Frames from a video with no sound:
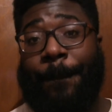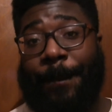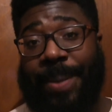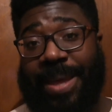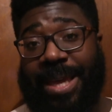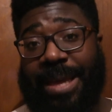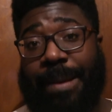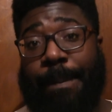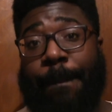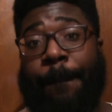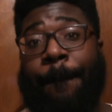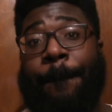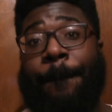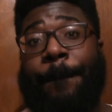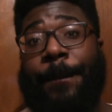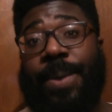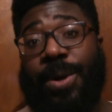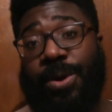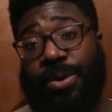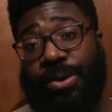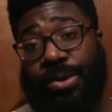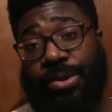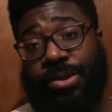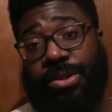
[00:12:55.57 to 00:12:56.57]
big
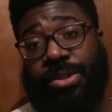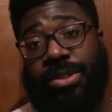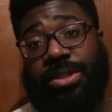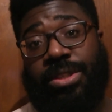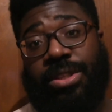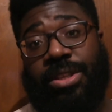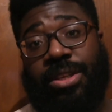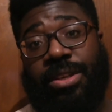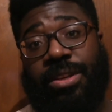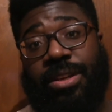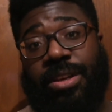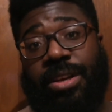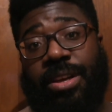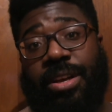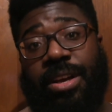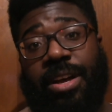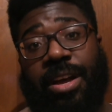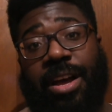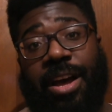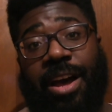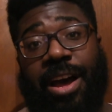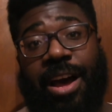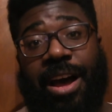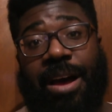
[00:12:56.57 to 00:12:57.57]
boost
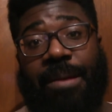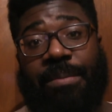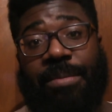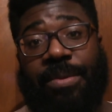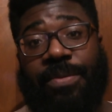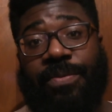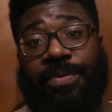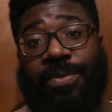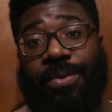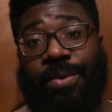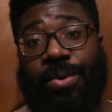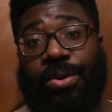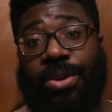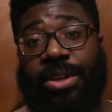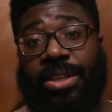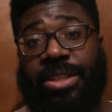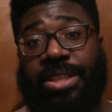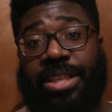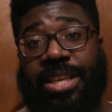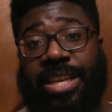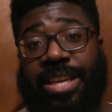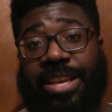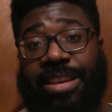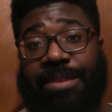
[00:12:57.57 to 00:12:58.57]
for the
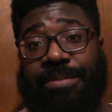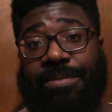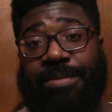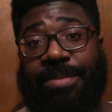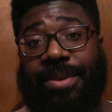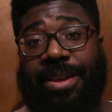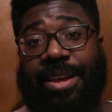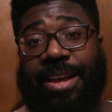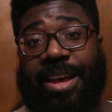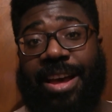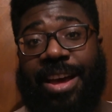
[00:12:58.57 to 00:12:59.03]
team,